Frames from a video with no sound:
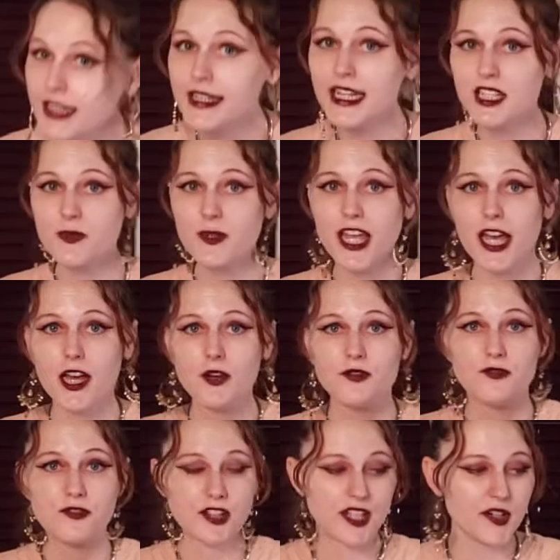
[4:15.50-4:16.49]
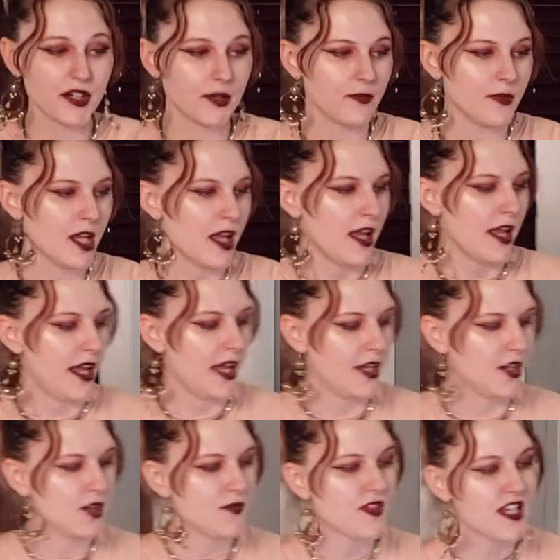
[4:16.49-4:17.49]
Next we have falernum.
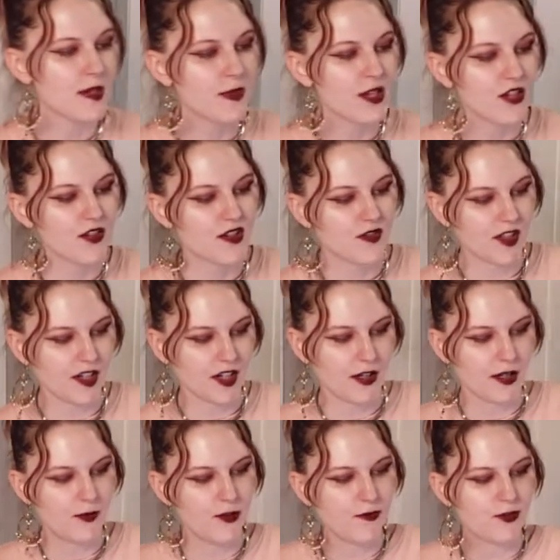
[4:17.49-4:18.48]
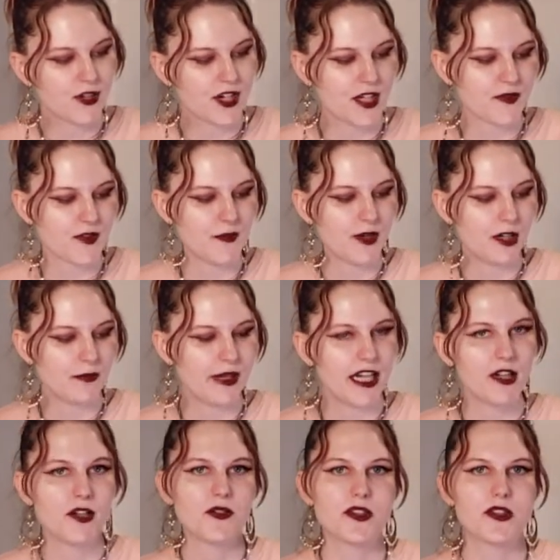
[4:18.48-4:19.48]
And you've seen me use falernum before. It's from
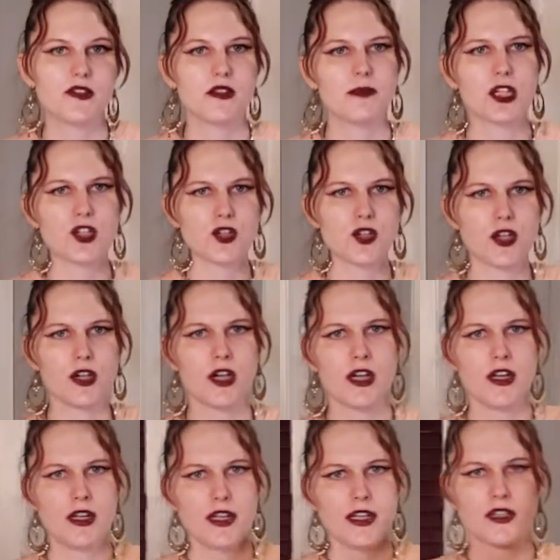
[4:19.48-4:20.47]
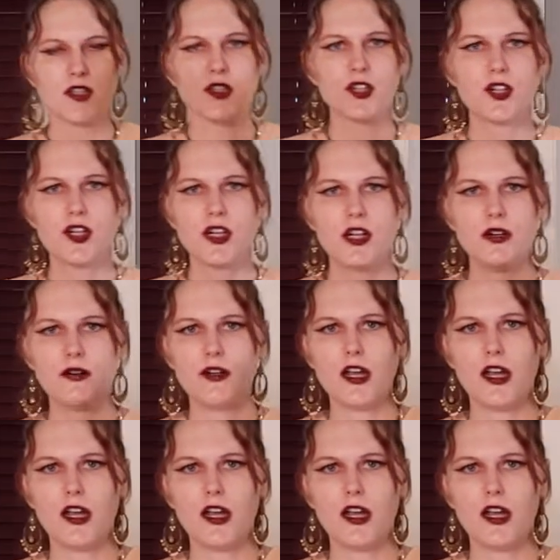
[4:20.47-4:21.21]
Barbados. It's a mixture, it's a liqueur